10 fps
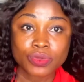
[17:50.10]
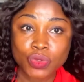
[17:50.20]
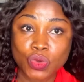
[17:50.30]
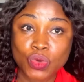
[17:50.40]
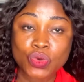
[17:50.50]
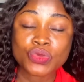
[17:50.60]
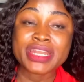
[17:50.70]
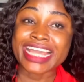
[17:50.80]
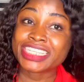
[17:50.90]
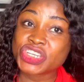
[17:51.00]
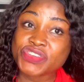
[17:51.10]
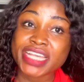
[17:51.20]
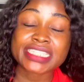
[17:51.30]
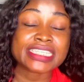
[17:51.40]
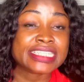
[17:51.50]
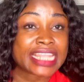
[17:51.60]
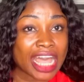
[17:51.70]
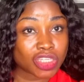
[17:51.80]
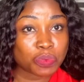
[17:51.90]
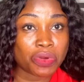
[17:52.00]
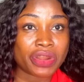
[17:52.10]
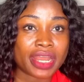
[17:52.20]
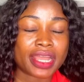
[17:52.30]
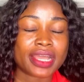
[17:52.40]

you Nigerians in diaspora.